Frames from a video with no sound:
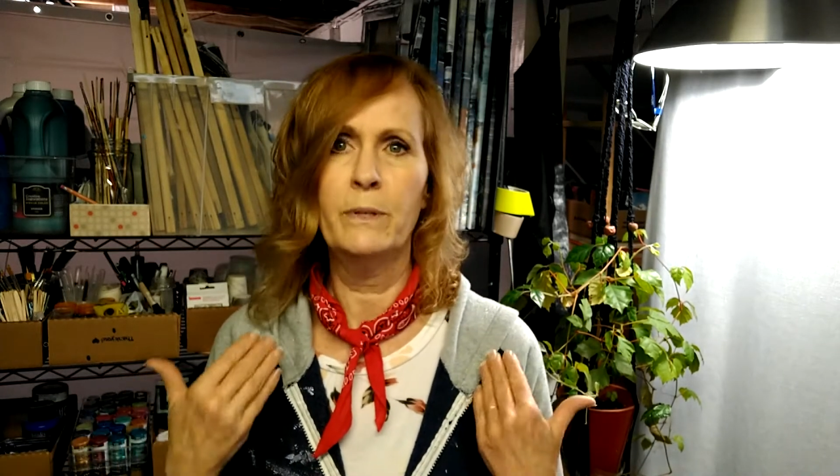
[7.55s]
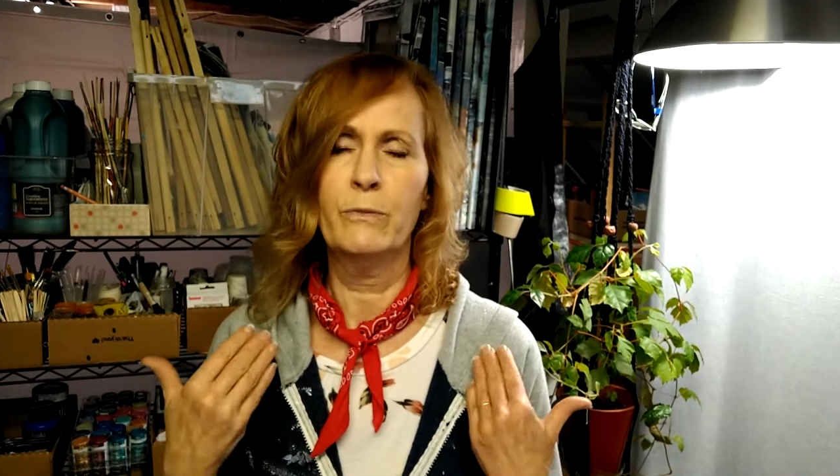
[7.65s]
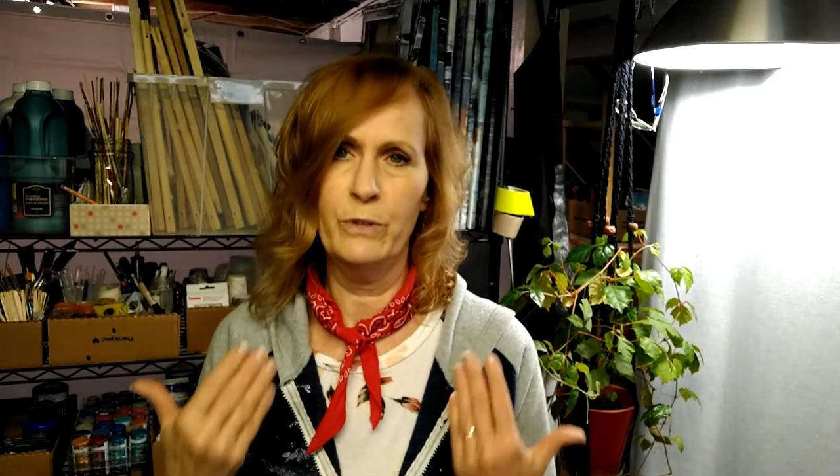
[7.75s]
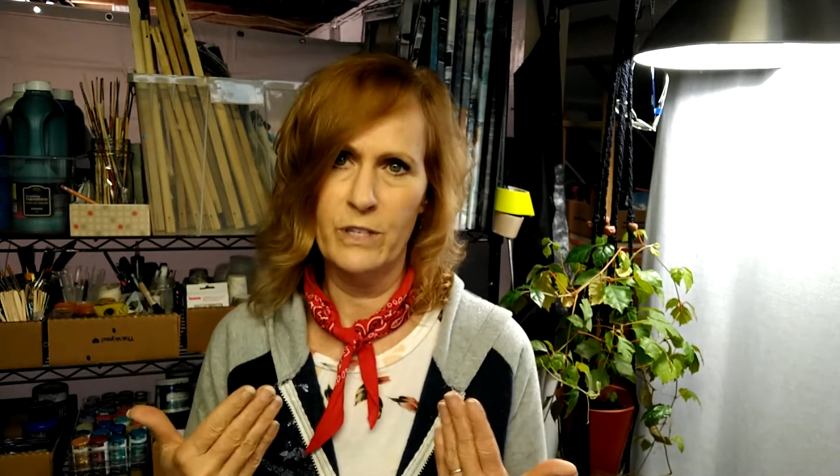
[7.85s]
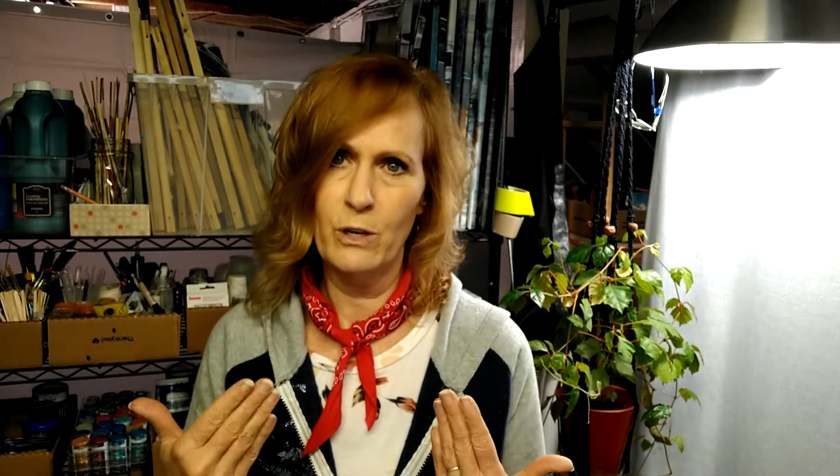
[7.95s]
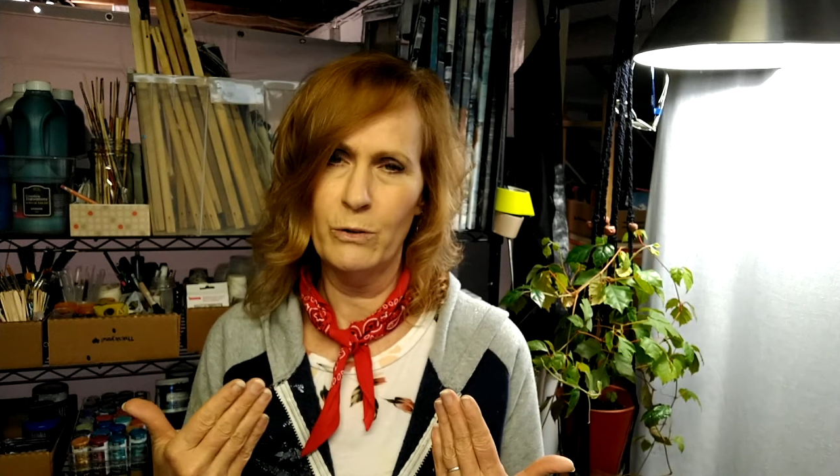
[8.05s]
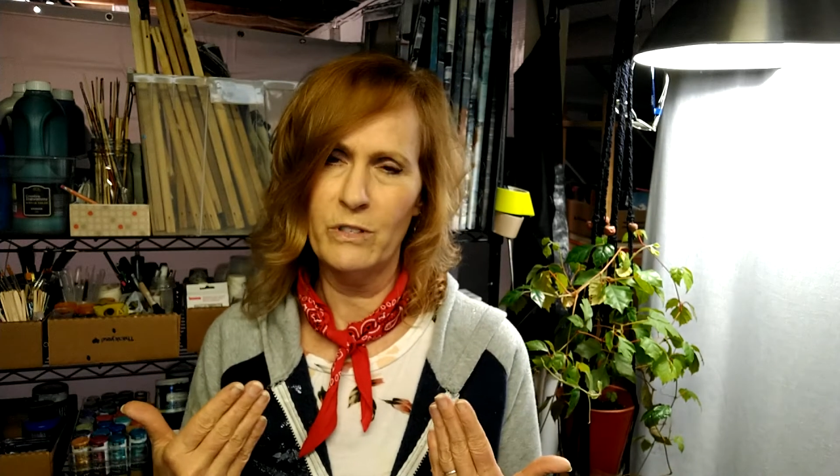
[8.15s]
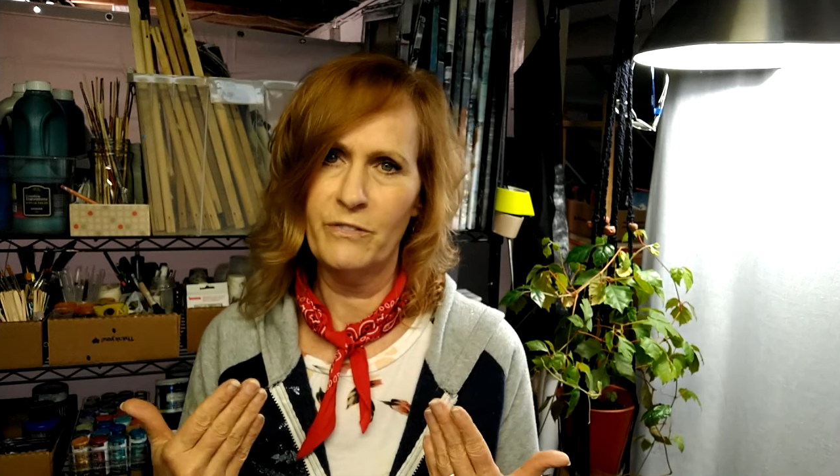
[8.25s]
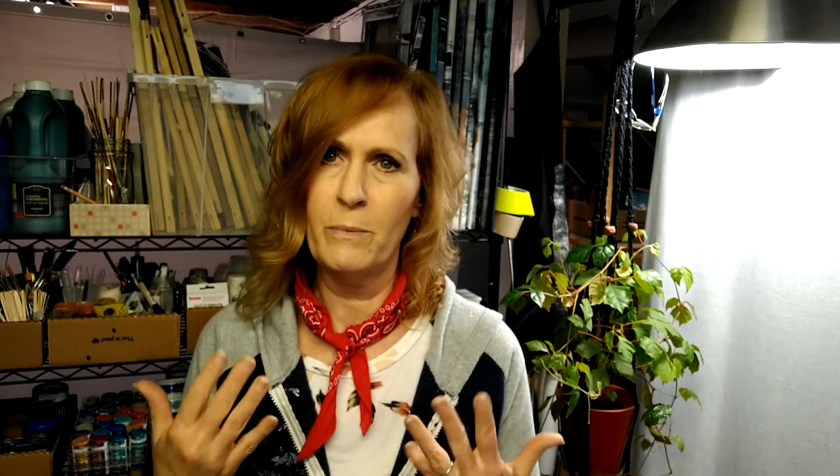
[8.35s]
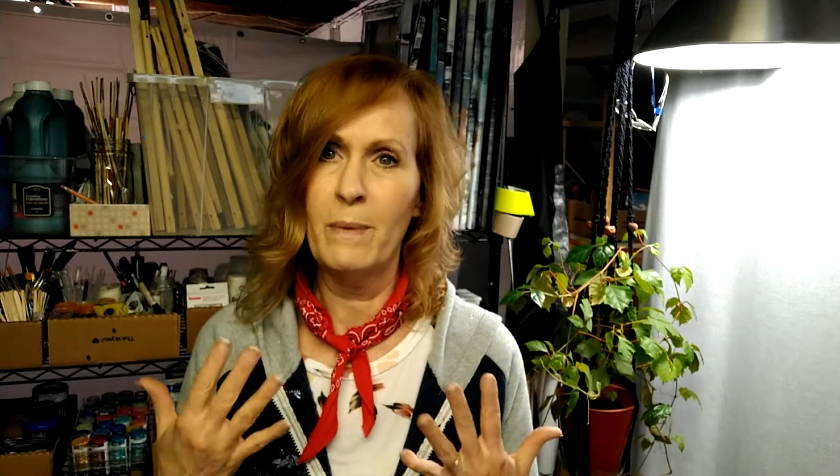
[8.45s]
of results
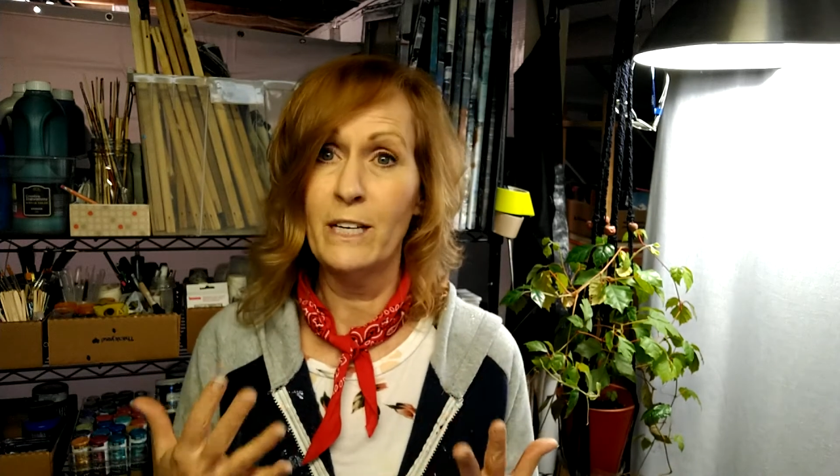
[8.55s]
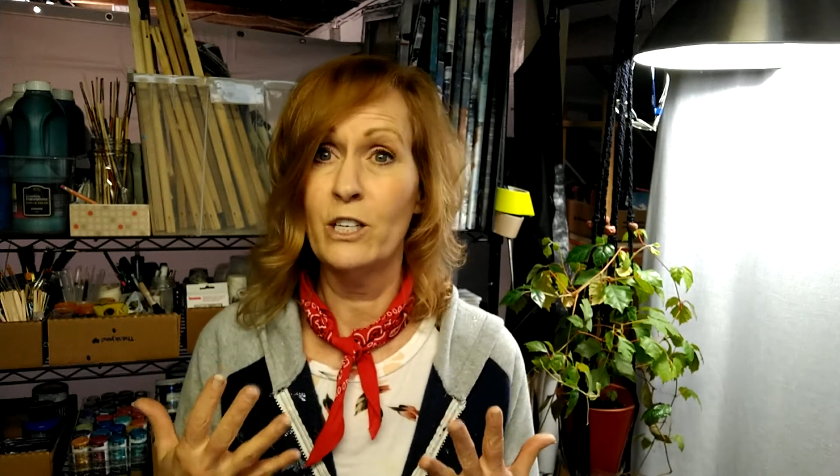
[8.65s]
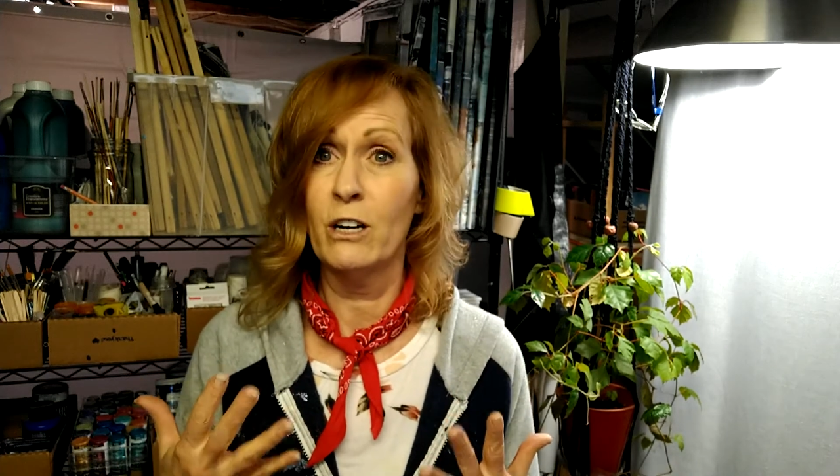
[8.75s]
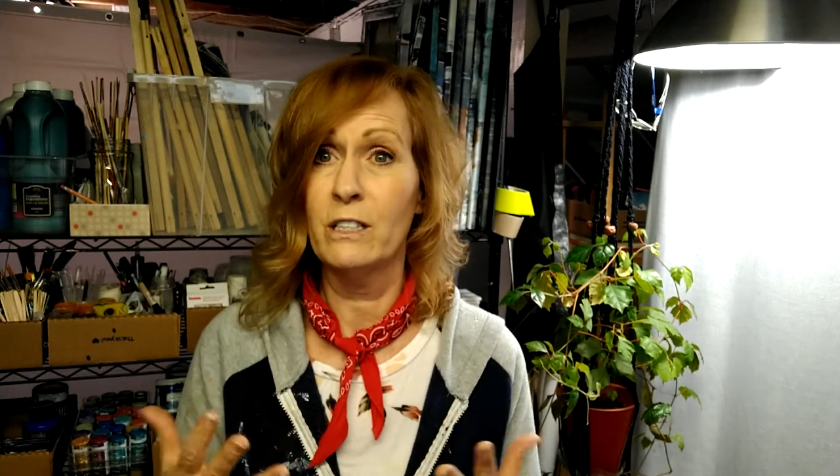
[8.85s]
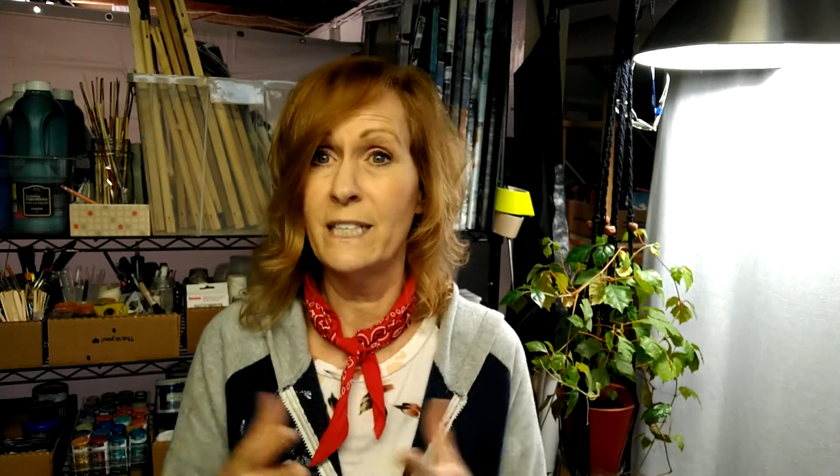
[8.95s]
from my Dark